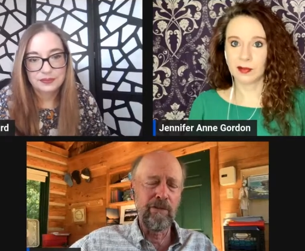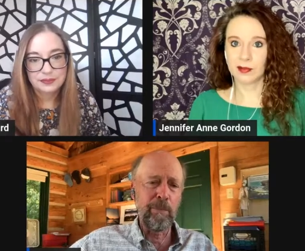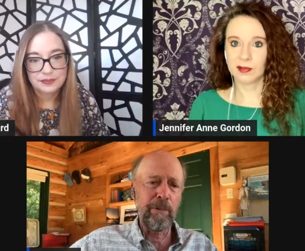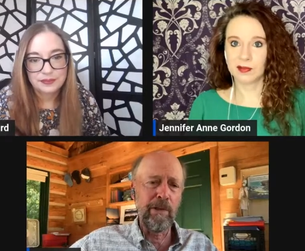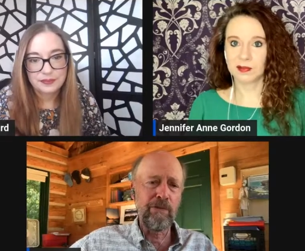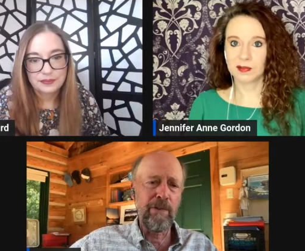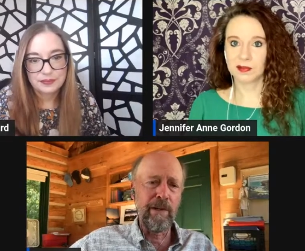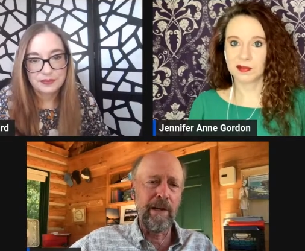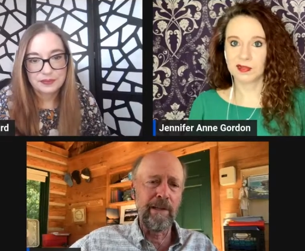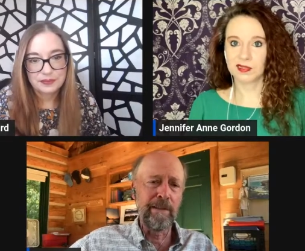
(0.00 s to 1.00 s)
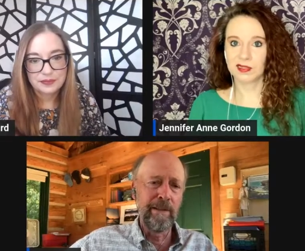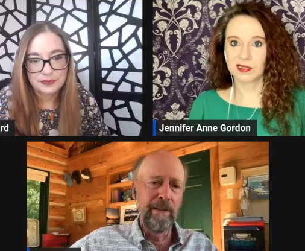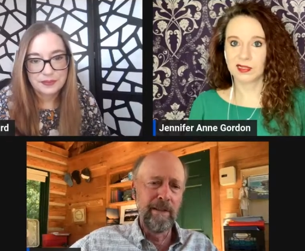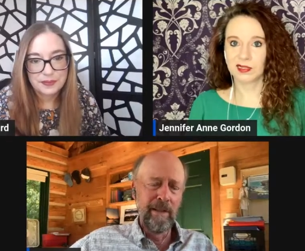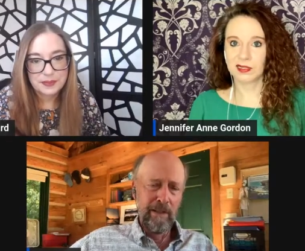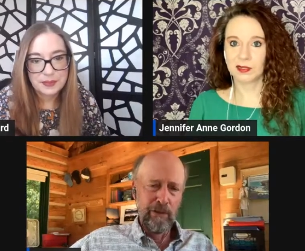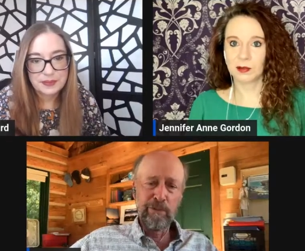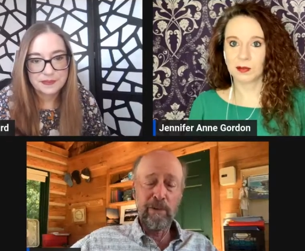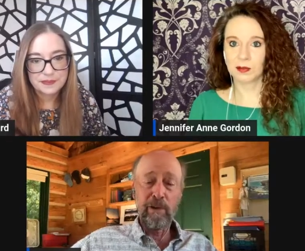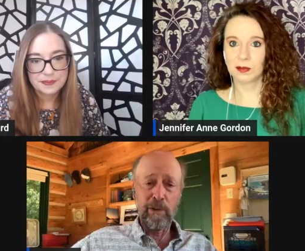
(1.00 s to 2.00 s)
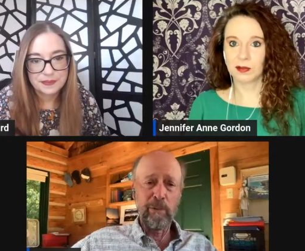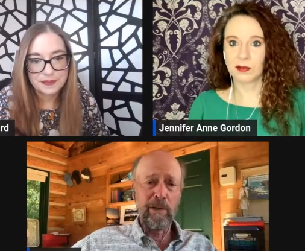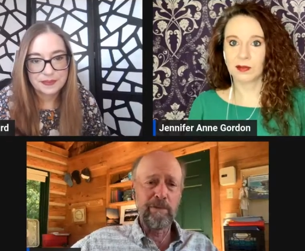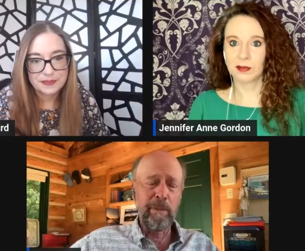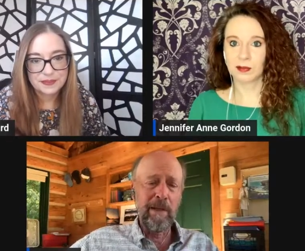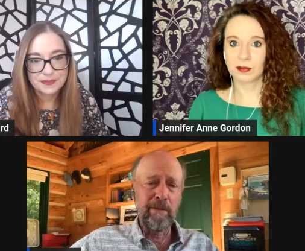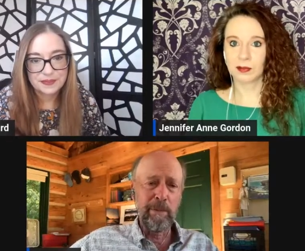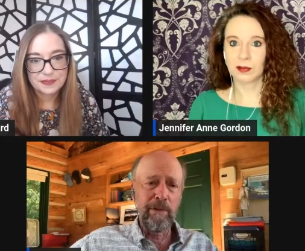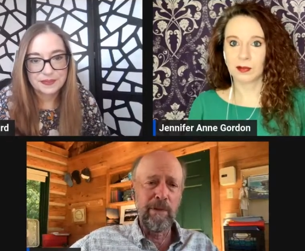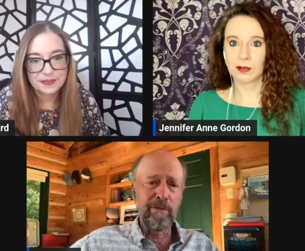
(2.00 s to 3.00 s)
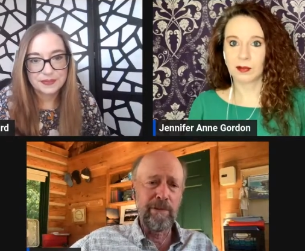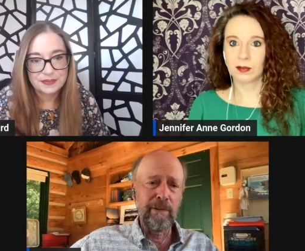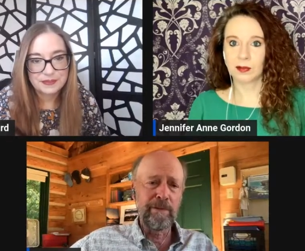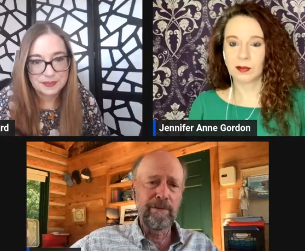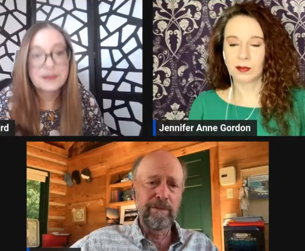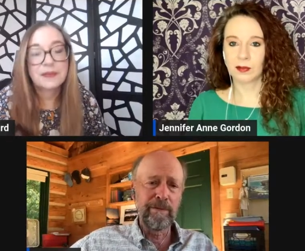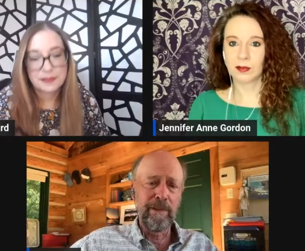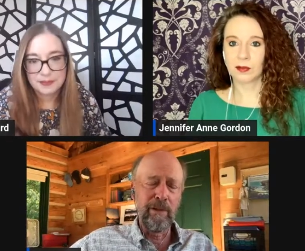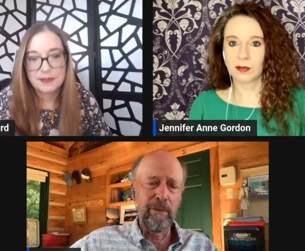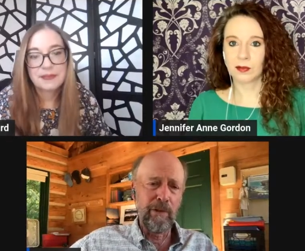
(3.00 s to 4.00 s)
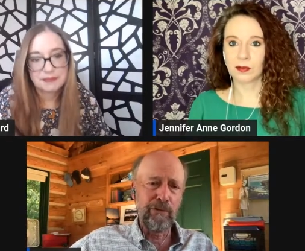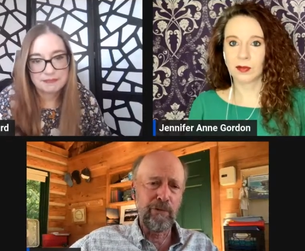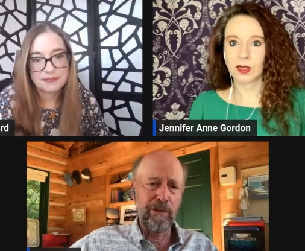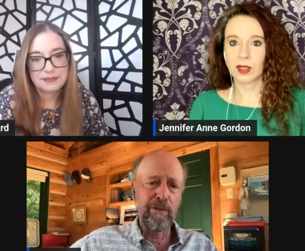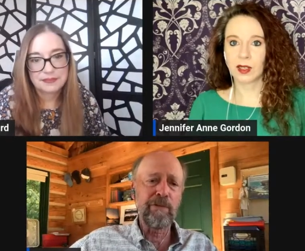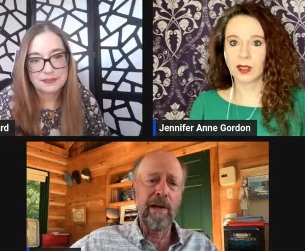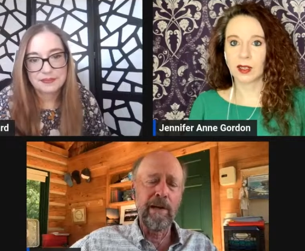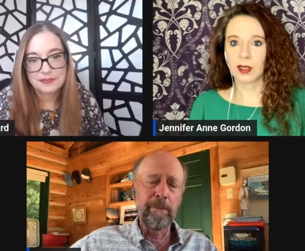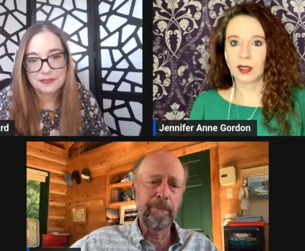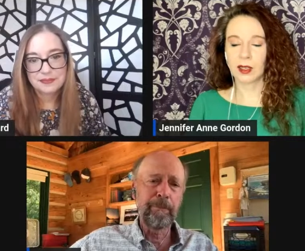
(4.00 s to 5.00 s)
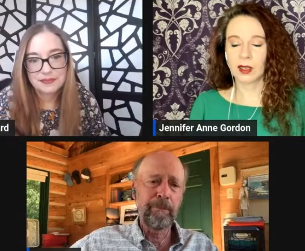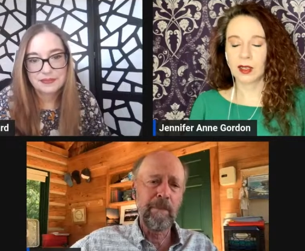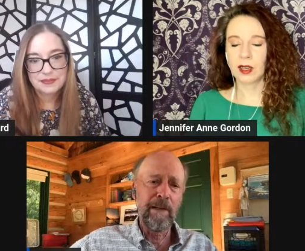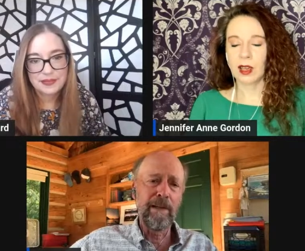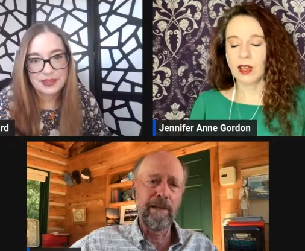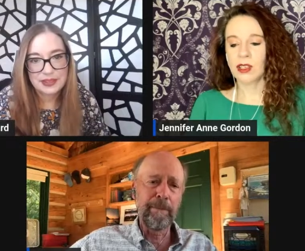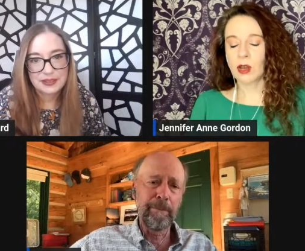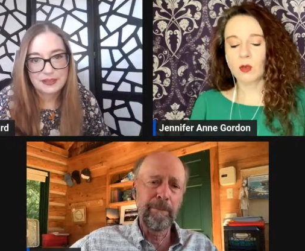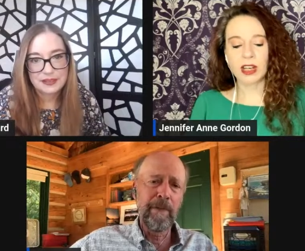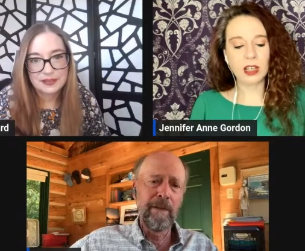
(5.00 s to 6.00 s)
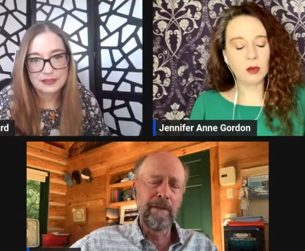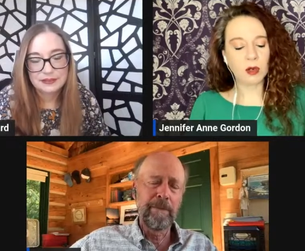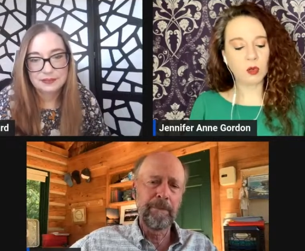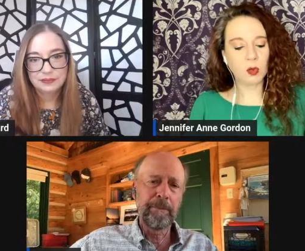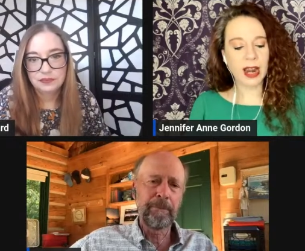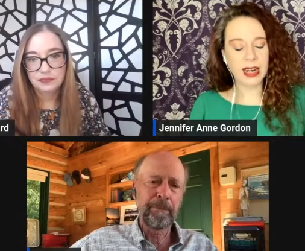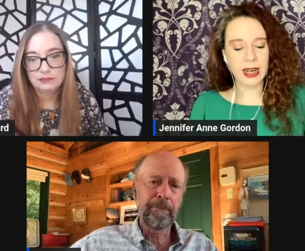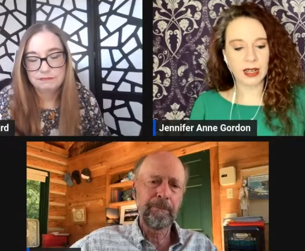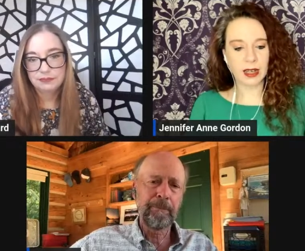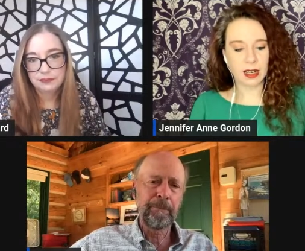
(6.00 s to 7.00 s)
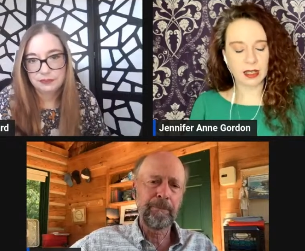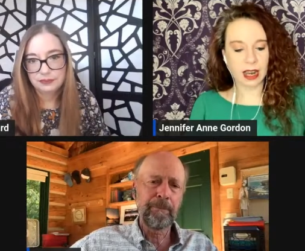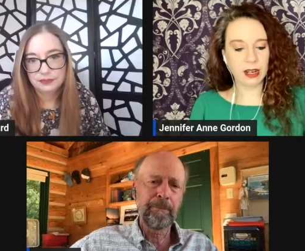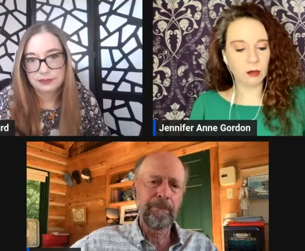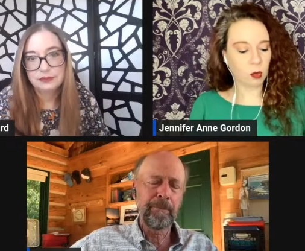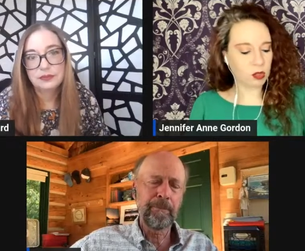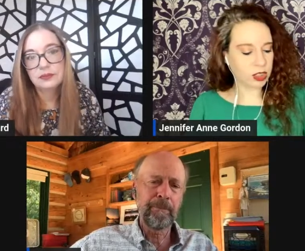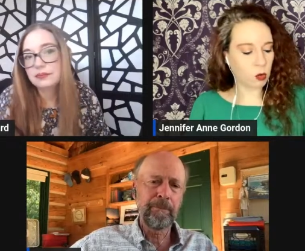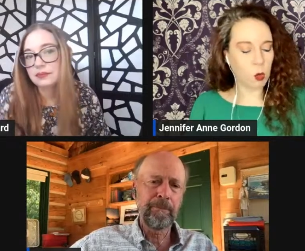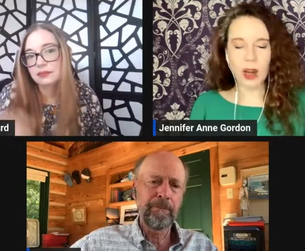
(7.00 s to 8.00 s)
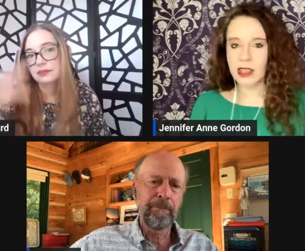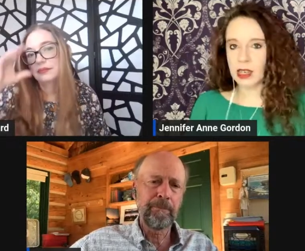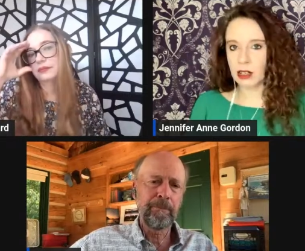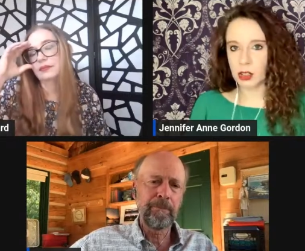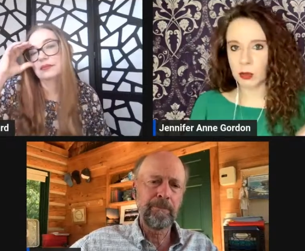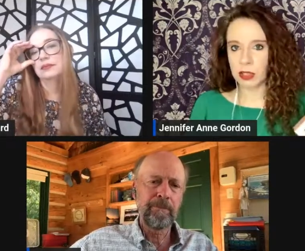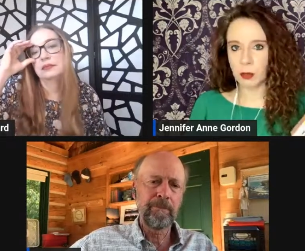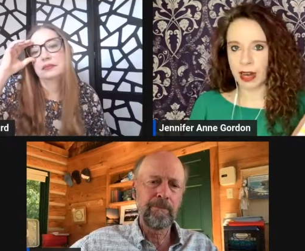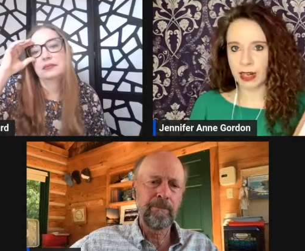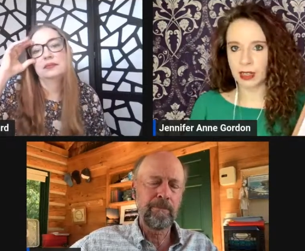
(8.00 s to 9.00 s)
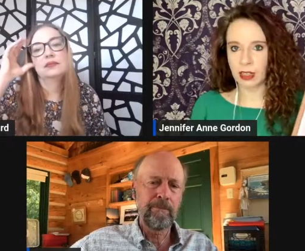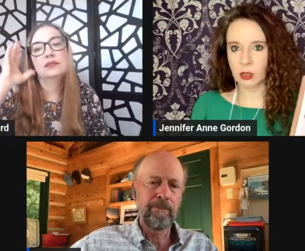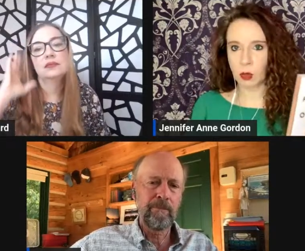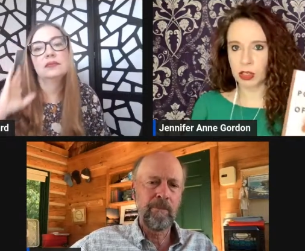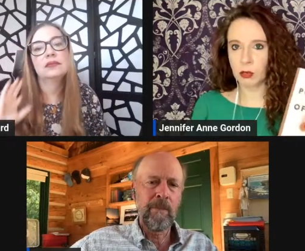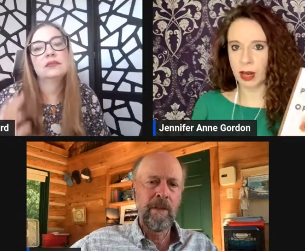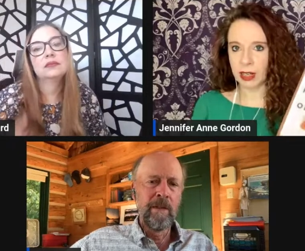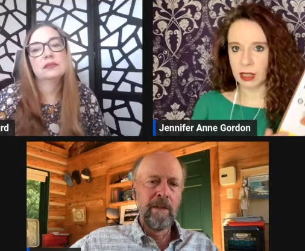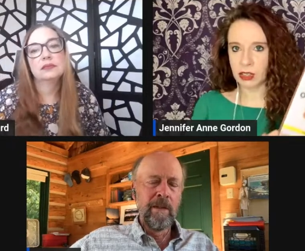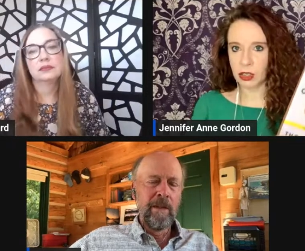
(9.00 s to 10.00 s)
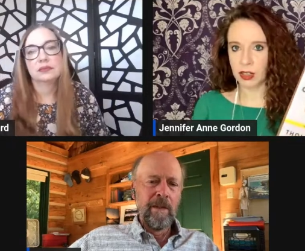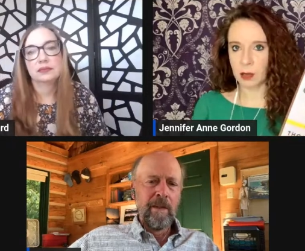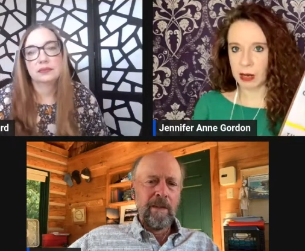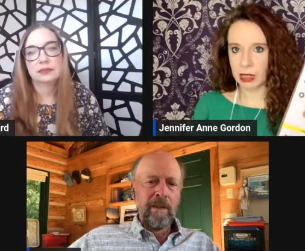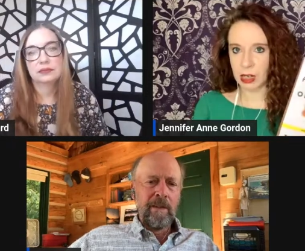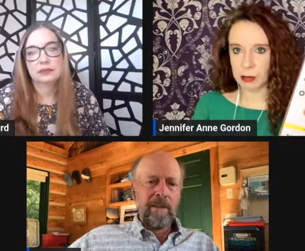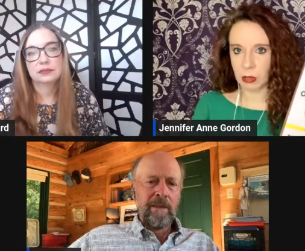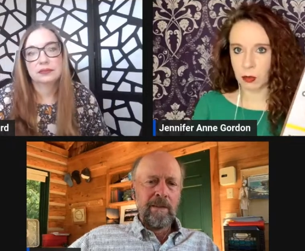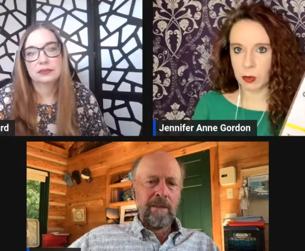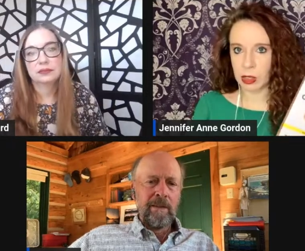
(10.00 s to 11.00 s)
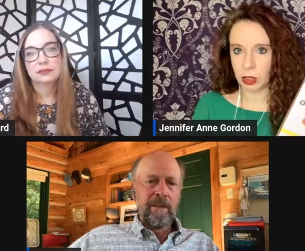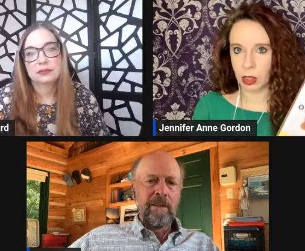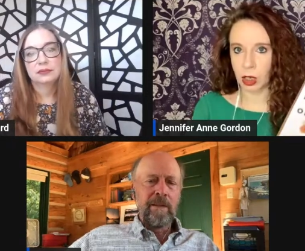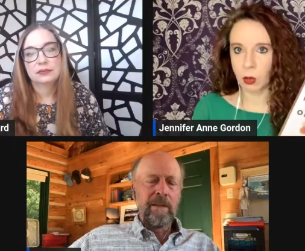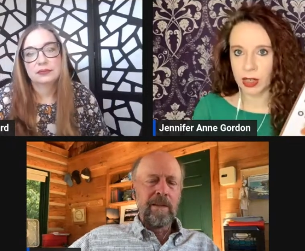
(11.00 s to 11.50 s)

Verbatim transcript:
Speaker 1: it's a place that i knew fairly well from having been there for you know a stretch of time um, so
Speaker 2: when you were writing this i don't so what years were you writing this were you writing this during the pandemic when we couldn't go